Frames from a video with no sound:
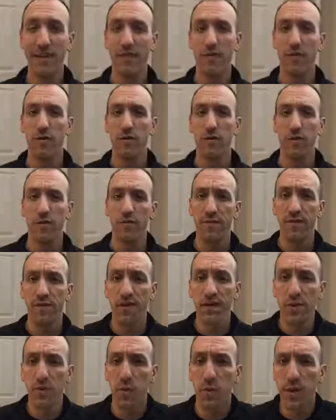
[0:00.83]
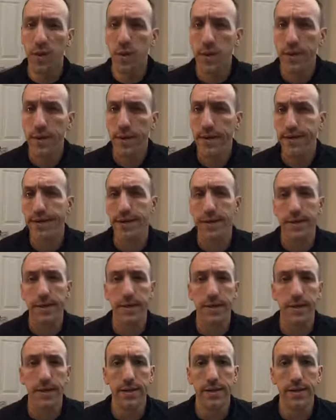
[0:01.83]
Hello, Facebook.
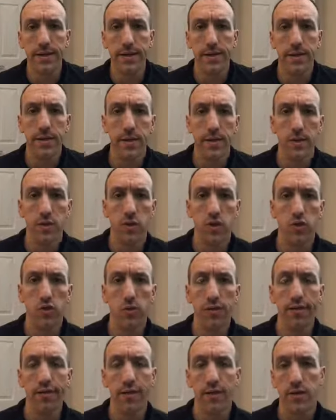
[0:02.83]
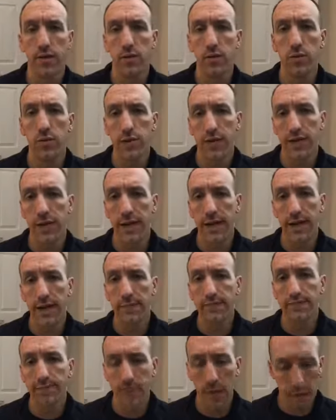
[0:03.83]
It is Terrific
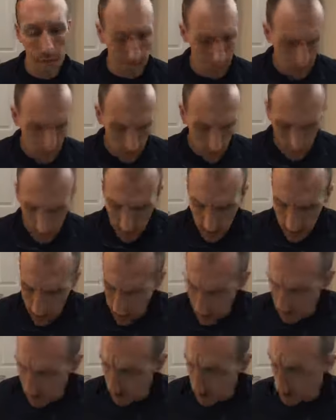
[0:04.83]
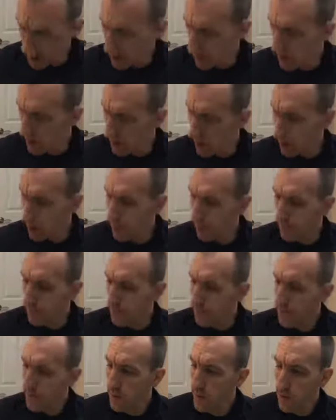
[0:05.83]
Tuesday, and
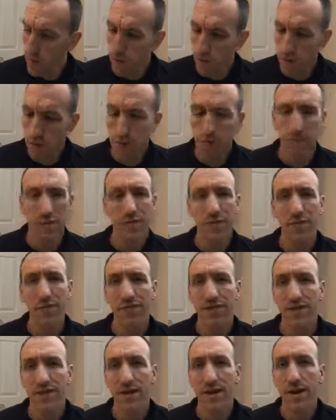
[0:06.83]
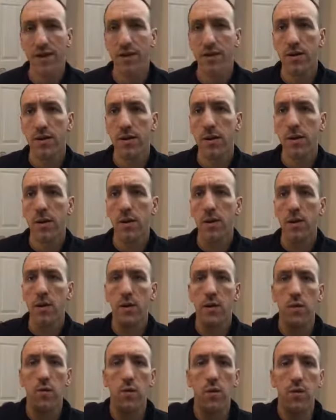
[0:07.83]
this was not
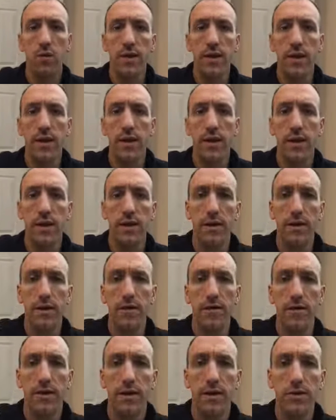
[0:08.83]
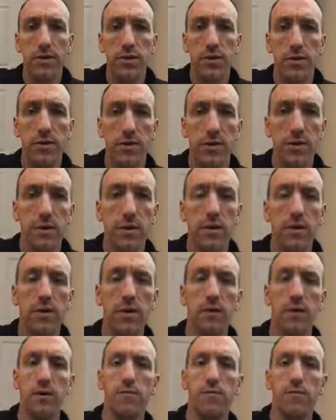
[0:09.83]
what we had intentionally